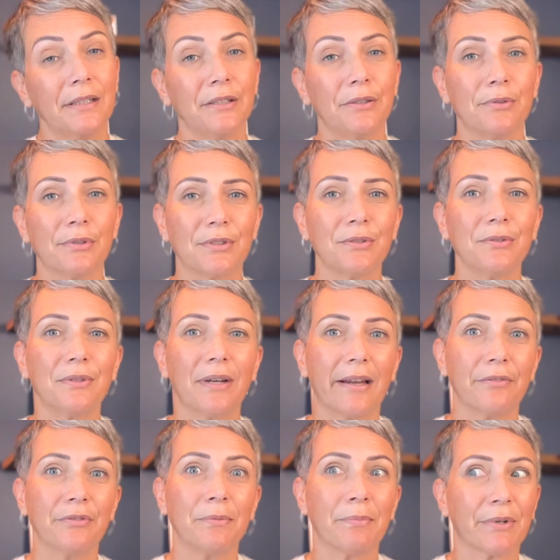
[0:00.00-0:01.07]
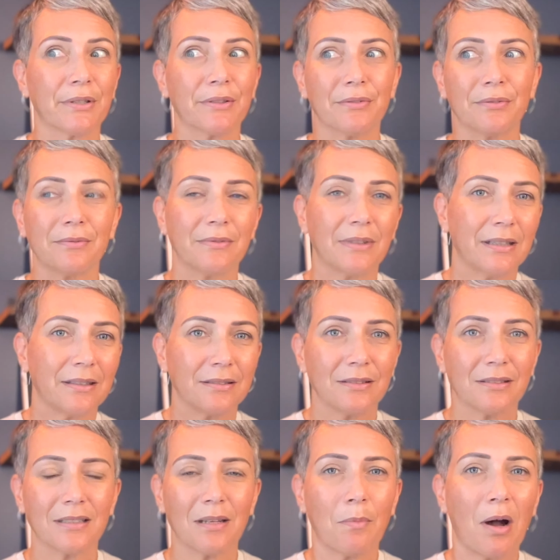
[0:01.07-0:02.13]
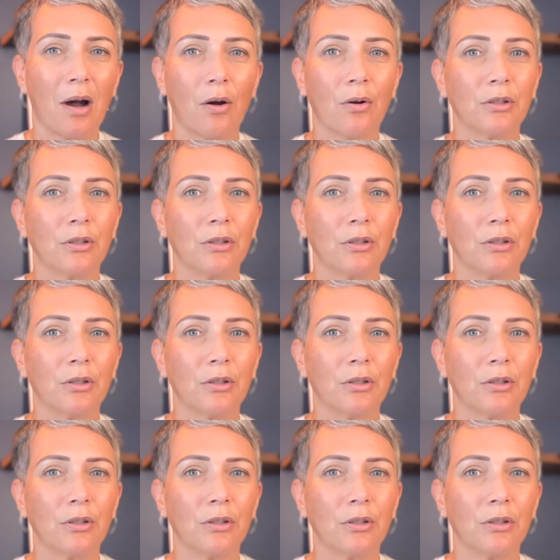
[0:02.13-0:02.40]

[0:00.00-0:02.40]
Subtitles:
you still have the person and somehow